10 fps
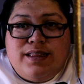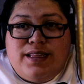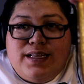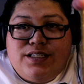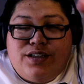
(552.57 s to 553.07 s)

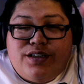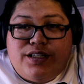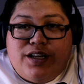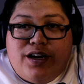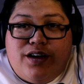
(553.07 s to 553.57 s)
This you're going to
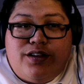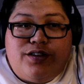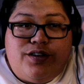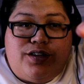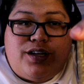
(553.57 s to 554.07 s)
tie
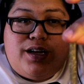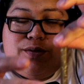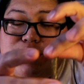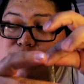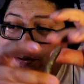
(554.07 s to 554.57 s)
onto your
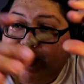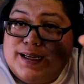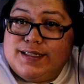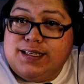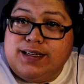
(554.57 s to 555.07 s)
Daiwa Tatula
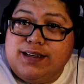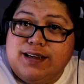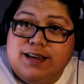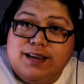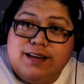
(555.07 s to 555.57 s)
XT,
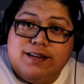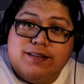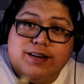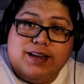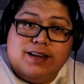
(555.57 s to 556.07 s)

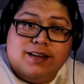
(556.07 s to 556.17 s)
right?